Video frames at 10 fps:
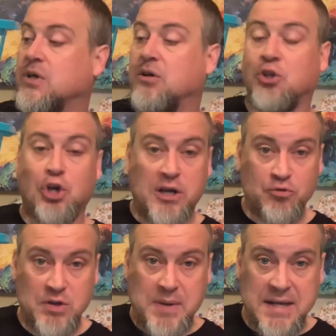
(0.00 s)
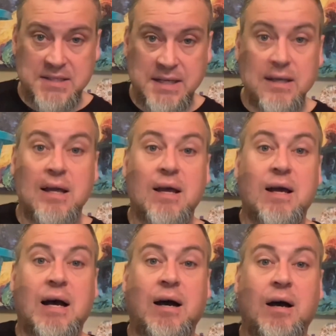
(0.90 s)
laundry basket.
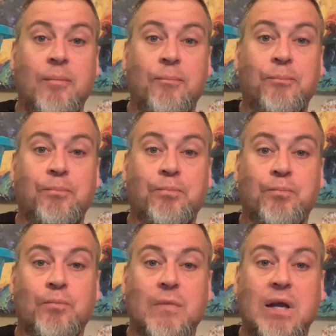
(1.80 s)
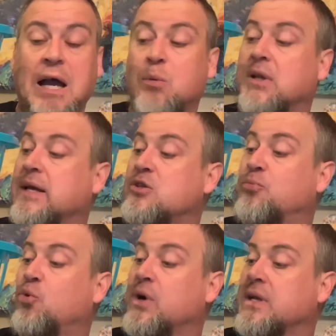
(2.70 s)
Um, I would like to
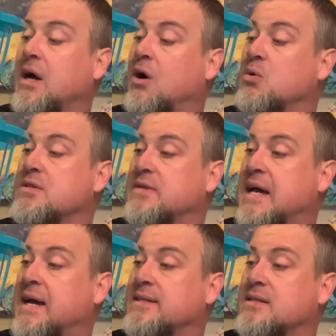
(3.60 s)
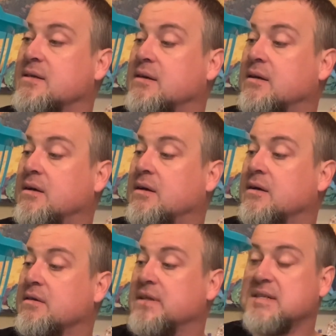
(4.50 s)
point out that
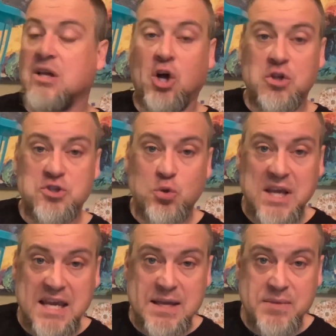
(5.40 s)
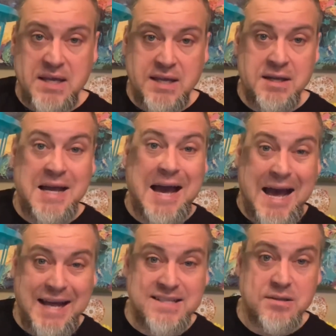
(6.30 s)
this also came in
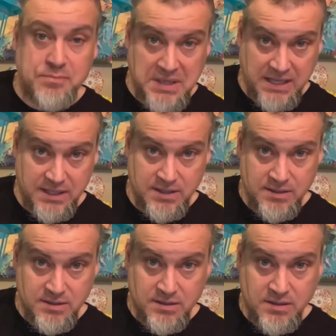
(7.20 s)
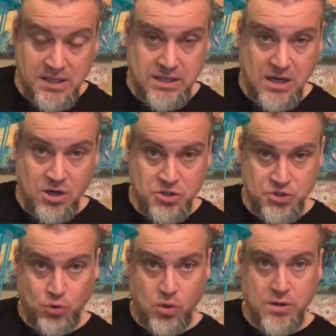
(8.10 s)
hot pink in our
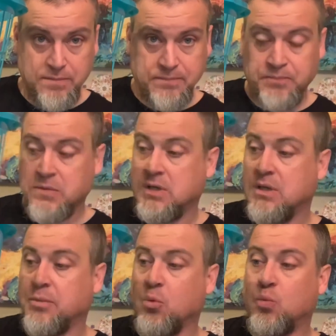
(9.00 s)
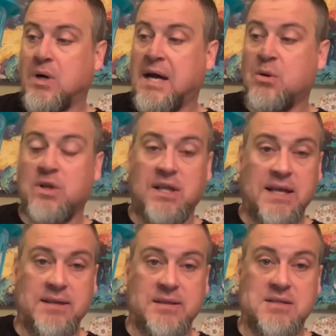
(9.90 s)
store, but I really
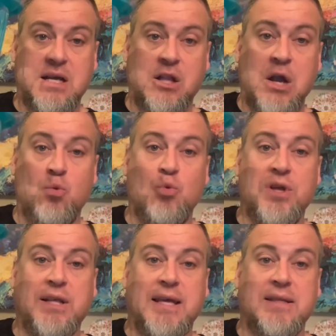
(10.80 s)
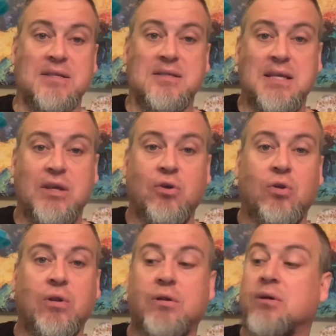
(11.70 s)
like this color. I really like this
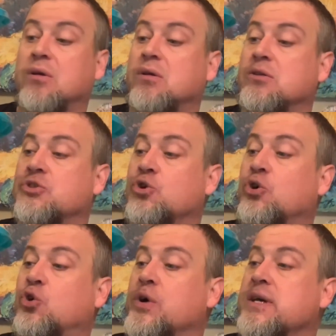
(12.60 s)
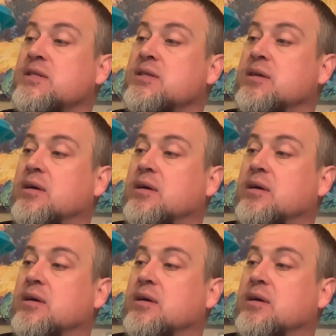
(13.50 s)
teal, turquoise,